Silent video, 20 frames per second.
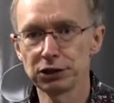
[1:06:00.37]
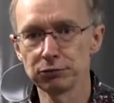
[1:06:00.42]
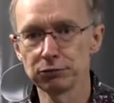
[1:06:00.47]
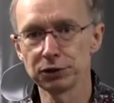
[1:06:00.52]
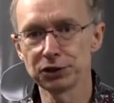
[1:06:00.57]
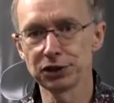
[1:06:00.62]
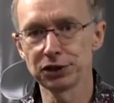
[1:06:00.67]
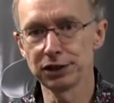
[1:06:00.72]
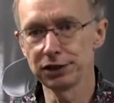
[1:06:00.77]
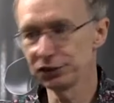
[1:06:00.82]

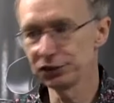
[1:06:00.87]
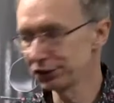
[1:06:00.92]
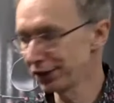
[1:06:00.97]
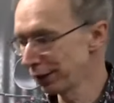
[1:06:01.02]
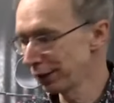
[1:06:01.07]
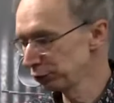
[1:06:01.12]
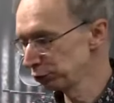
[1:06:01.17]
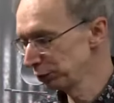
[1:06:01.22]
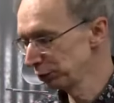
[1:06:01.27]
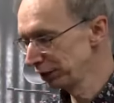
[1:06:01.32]
returns now,
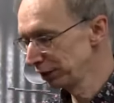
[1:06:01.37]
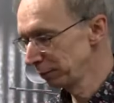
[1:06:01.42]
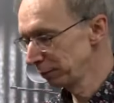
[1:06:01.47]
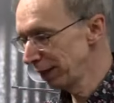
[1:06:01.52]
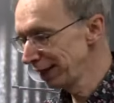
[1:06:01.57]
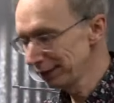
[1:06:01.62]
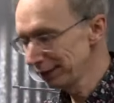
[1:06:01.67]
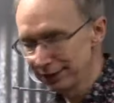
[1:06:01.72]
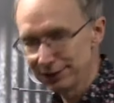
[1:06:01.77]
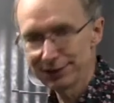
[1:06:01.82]
as we can
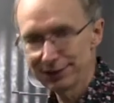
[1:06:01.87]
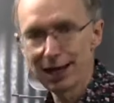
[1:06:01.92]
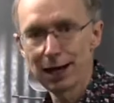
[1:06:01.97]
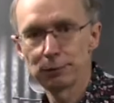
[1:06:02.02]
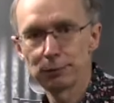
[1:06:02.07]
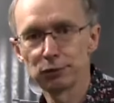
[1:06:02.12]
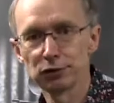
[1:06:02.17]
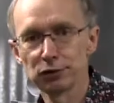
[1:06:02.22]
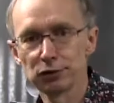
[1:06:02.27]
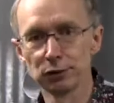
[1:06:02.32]
make these
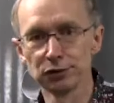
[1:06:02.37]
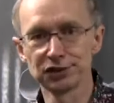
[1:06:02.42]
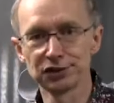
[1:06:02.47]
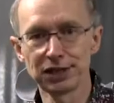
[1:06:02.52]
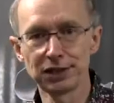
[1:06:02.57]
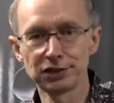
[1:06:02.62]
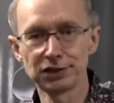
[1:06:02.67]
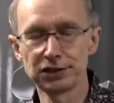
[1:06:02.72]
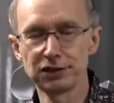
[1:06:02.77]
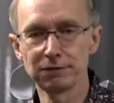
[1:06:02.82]
cameras more
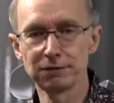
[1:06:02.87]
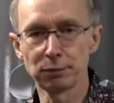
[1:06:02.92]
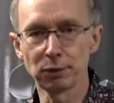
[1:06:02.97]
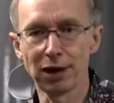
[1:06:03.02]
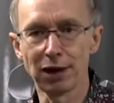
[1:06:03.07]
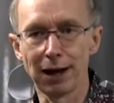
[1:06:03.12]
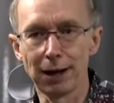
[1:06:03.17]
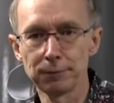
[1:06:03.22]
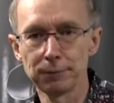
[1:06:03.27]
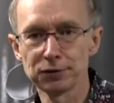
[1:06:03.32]
sensitive
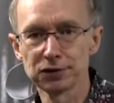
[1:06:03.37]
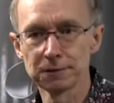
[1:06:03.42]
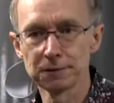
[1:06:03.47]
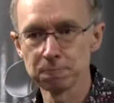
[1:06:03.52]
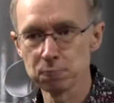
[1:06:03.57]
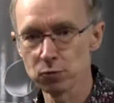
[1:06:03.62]
perhaps,